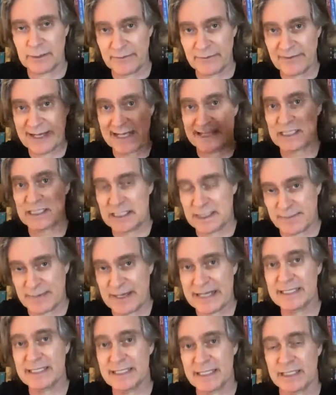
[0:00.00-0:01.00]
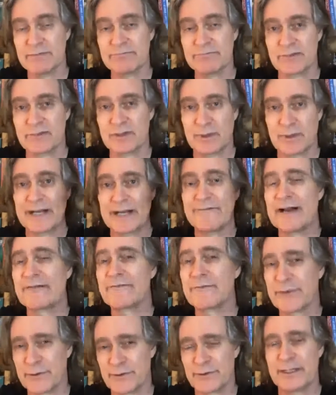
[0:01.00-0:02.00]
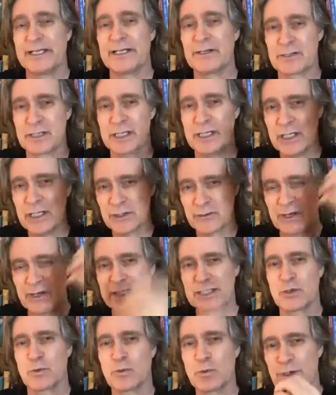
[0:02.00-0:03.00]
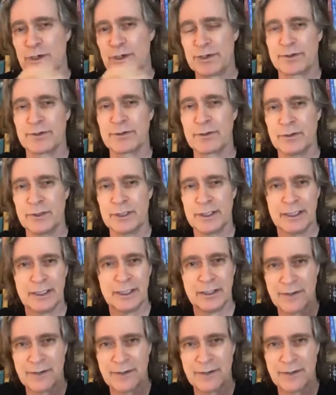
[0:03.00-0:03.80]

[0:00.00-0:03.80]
We've actually spent, you know, 25, 30 years trying to work through,